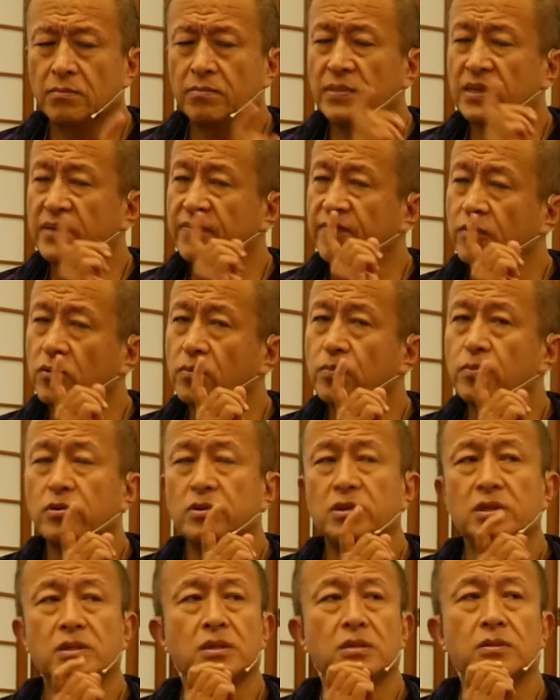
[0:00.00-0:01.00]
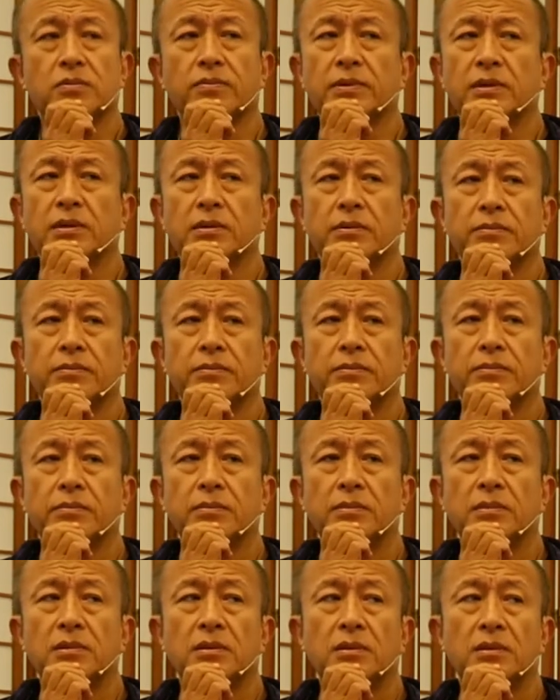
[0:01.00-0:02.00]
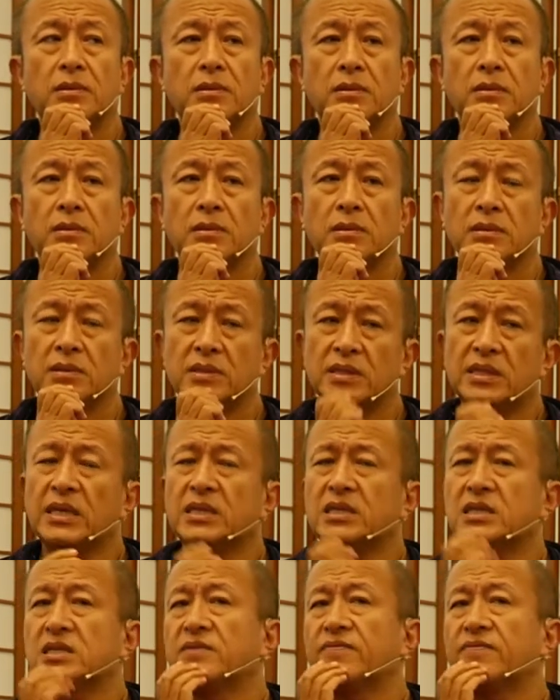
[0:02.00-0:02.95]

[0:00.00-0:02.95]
But for Bodhisattva, That